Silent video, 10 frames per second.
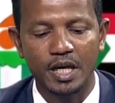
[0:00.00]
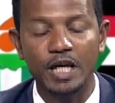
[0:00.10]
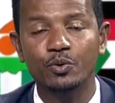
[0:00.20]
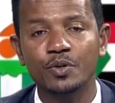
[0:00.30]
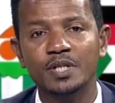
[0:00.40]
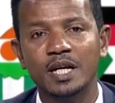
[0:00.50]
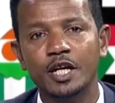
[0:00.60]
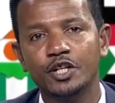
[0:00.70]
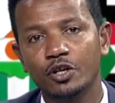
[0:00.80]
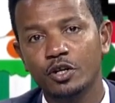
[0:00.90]
It was an
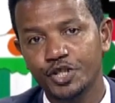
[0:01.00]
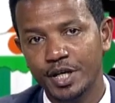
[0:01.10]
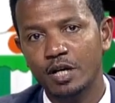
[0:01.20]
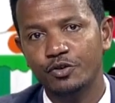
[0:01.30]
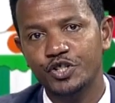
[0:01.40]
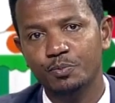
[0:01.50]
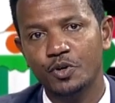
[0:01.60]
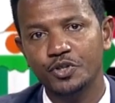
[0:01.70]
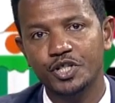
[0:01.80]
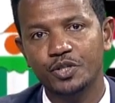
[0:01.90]
ideological
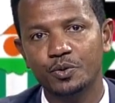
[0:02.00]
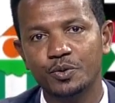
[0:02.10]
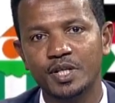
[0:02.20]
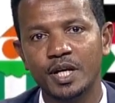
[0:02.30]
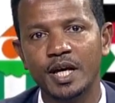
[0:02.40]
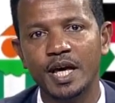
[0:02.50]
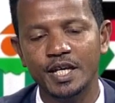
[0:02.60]
response to the